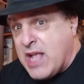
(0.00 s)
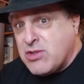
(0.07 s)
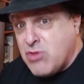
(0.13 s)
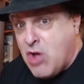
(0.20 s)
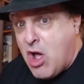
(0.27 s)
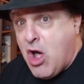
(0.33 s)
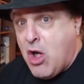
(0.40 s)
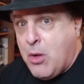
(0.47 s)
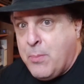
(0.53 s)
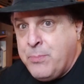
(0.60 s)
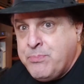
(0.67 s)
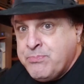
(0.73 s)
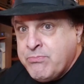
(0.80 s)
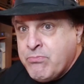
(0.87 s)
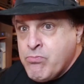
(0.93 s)
that's all.
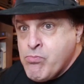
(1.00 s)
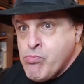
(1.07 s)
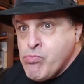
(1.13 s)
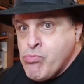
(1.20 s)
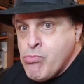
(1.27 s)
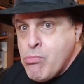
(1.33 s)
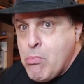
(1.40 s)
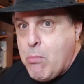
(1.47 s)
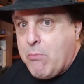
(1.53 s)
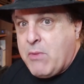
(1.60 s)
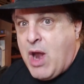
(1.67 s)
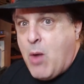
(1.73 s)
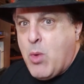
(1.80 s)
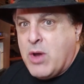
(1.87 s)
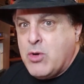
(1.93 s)

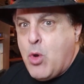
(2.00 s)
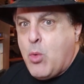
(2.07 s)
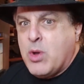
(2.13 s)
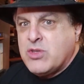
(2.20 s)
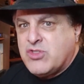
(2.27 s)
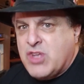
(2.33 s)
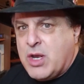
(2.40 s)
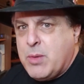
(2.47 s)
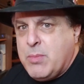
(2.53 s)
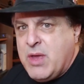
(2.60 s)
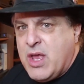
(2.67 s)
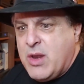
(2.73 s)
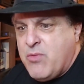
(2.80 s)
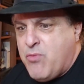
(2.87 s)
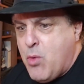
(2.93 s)
I want no one sending me
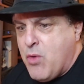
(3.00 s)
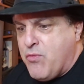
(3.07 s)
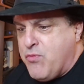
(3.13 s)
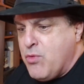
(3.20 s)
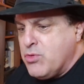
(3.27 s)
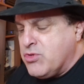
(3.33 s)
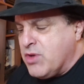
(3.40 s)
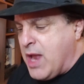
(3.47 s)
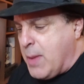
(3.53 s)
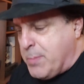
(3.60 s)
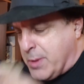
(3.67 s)
any more food tonight,